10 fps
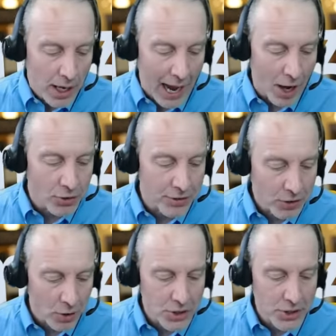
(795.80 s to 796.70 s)
how
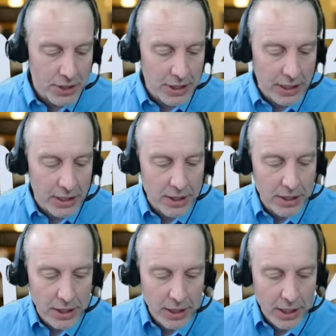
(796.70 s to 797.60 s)
difficult is it? It's
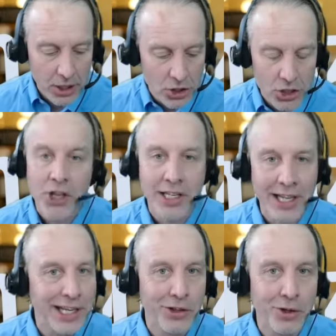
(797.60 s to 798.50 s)
just like
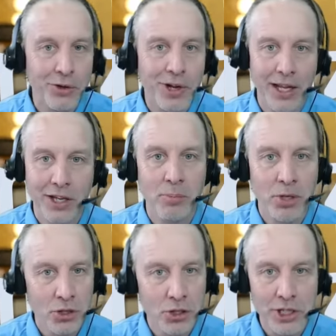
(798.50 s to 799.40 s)
any other
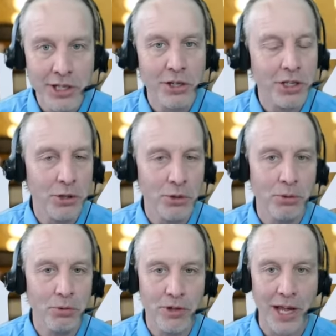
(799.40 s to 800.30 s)
computer skill,
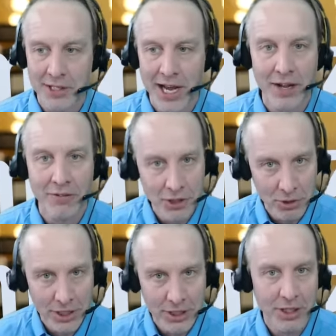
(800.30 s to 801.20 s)
you've got to dive
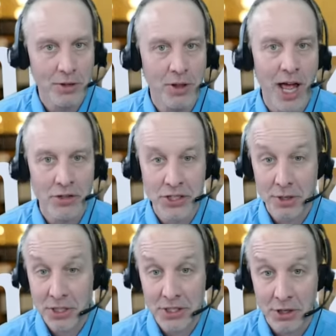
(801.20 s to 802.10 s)
into it. A lot of it's going
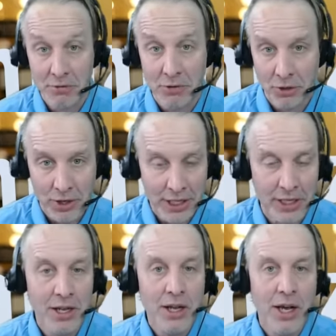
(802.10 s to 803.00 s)
to be self-learning.
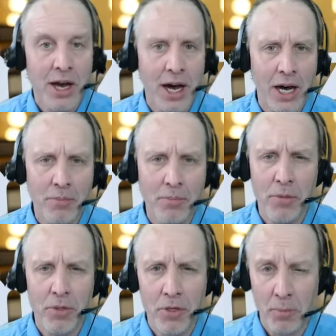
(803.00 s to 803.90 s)

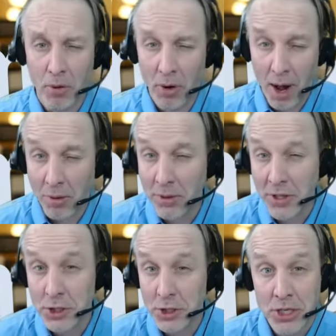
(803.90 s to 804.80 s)
The problem in
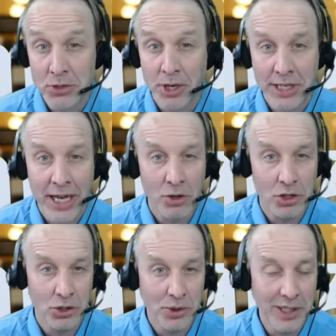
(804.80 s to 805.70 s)
this space right now
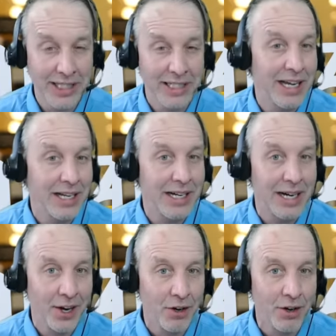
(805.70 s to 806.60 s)
is you cannot
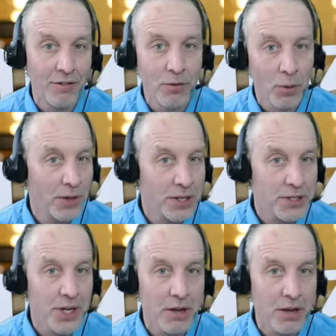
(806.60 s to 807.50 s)
hire for this
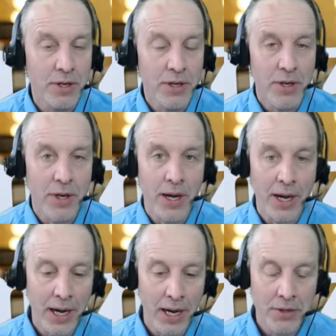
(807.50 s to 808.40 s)
stuff.
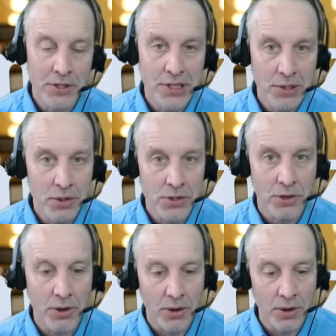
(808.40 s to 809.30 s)
The skills
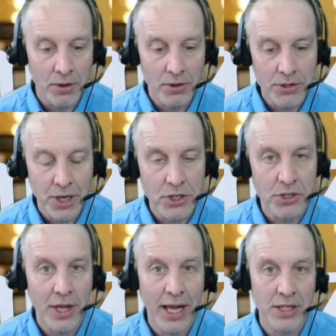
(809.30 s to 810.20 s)
are
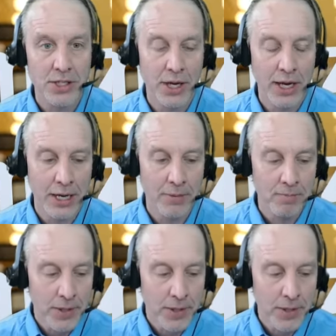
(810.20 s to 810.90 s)
such that, a